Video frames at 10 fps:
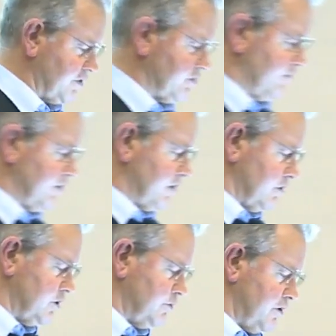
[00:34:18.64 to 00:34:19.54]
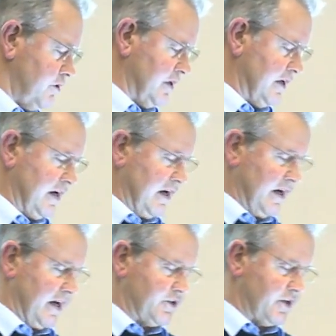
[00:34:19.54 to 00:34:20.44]
presence of his Holy Spirit,
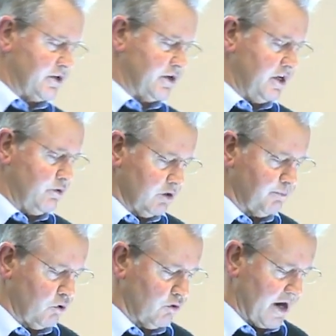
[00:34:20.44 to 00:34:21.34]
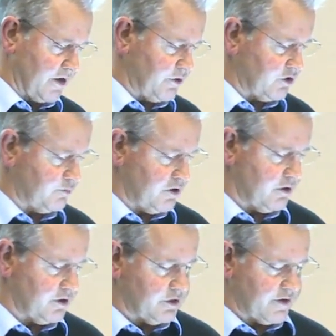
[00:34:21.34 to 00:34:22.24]
it says he will pour out his
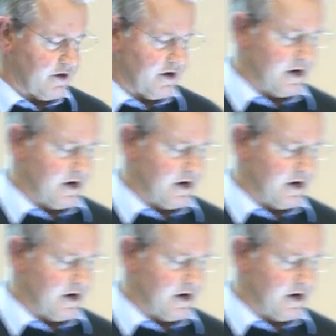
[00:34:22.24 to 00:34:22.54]
Spirit into our